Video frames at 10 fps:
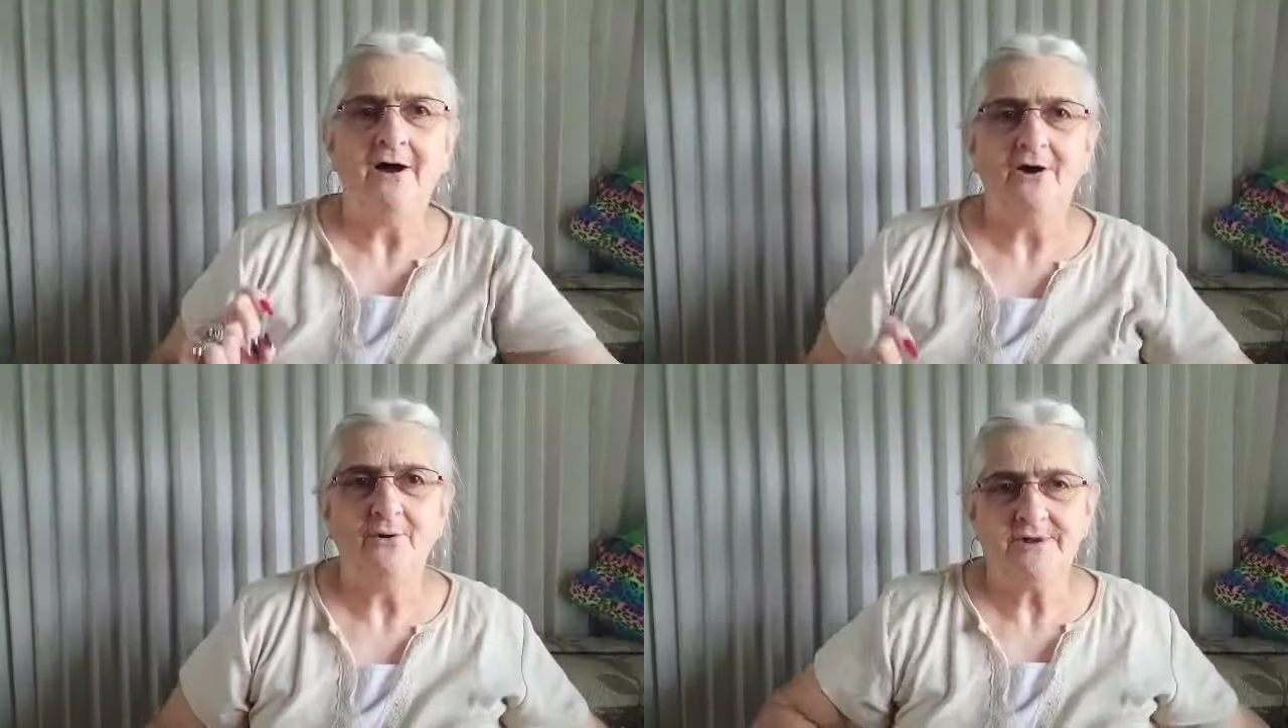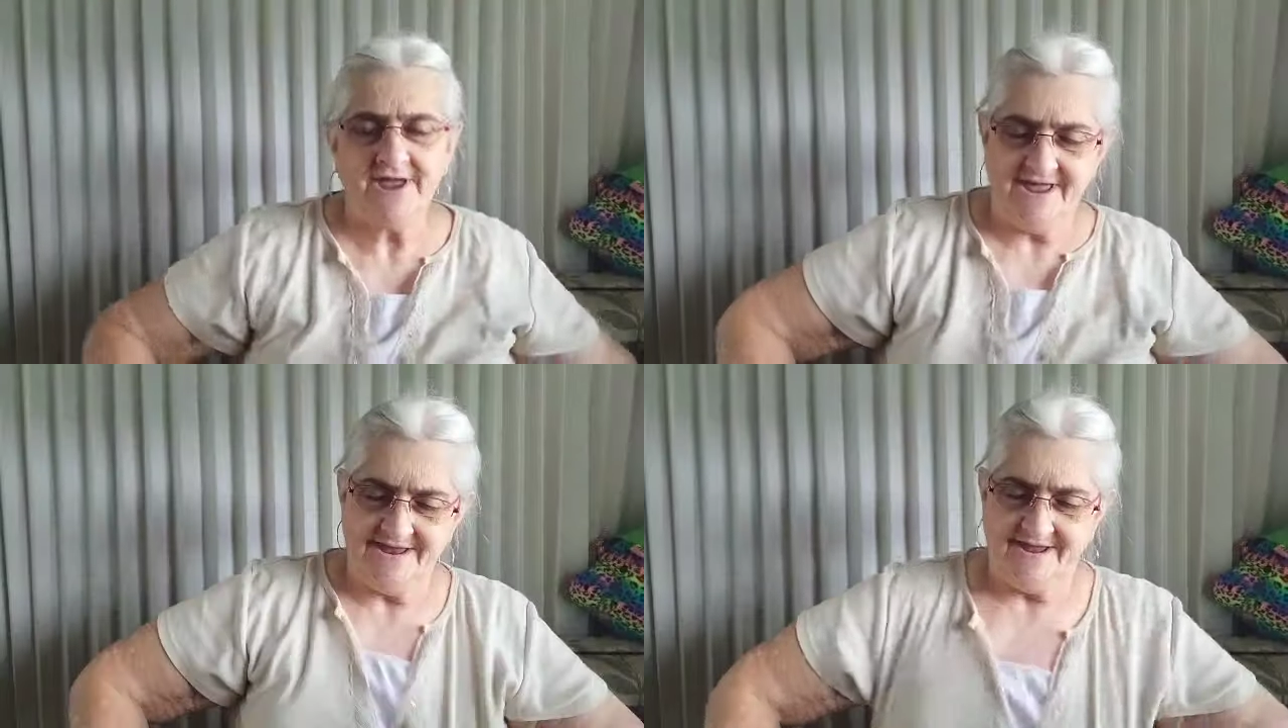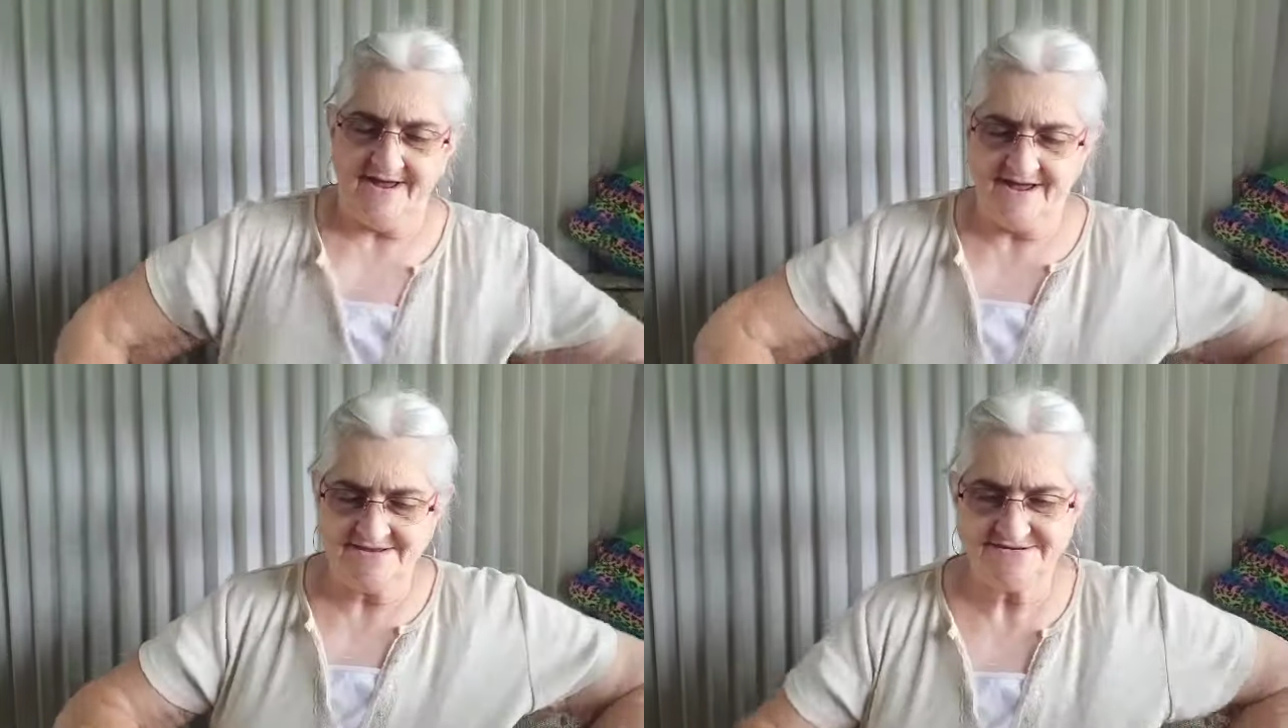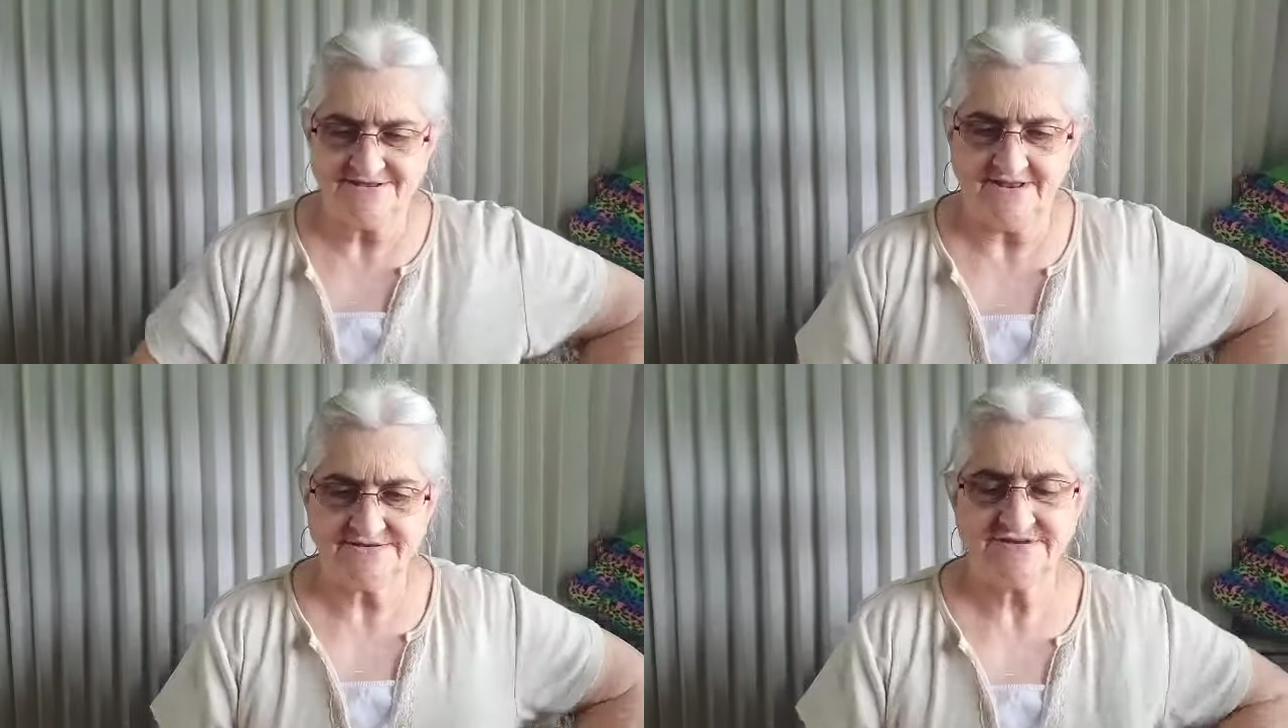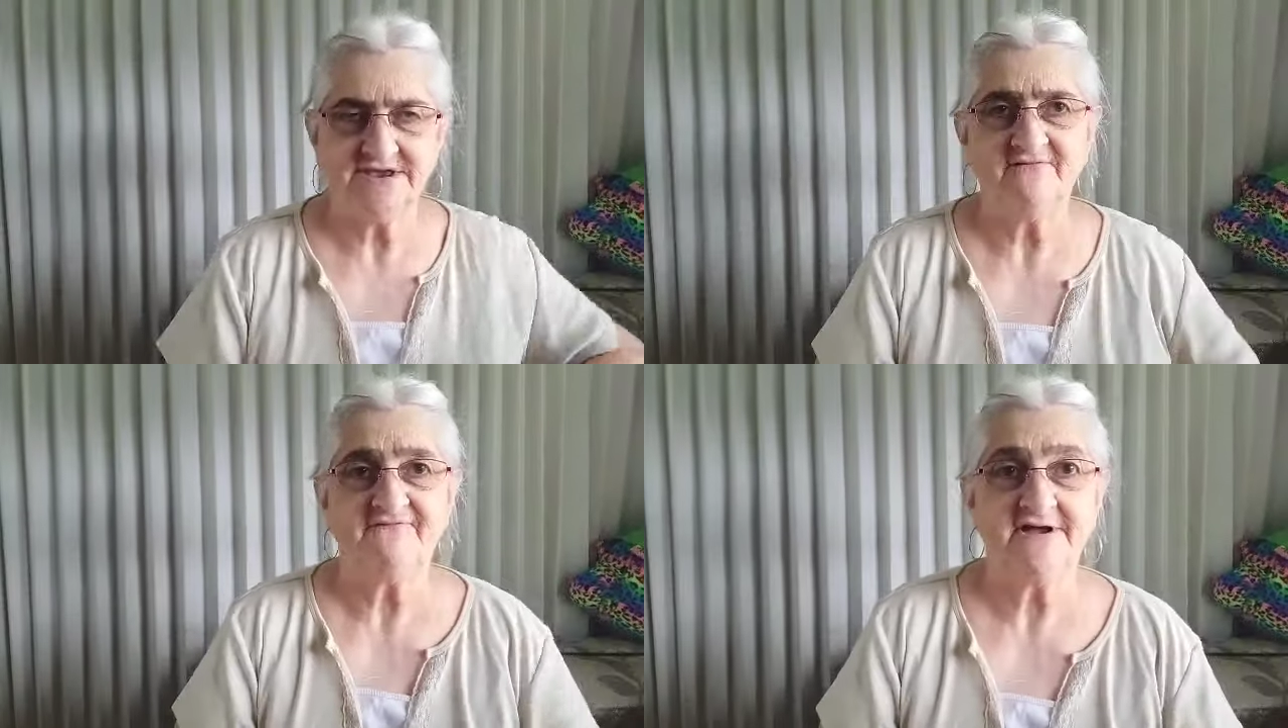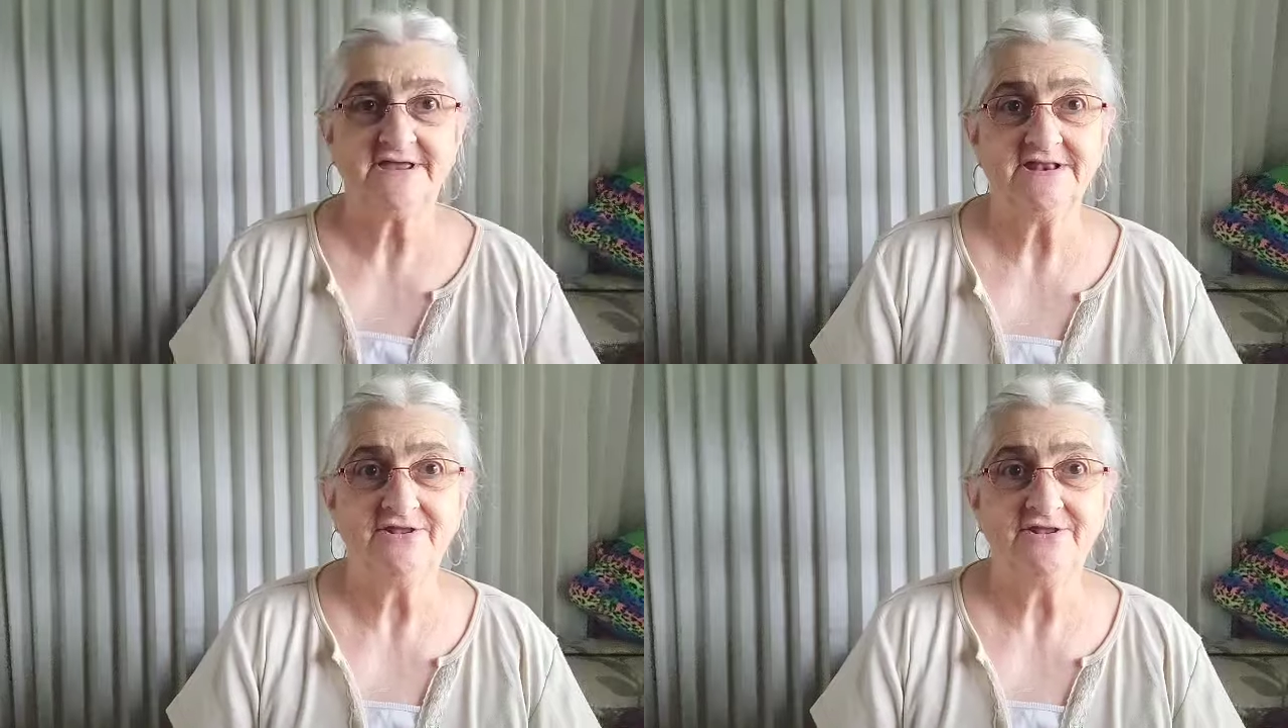Okay guys, let's see if I can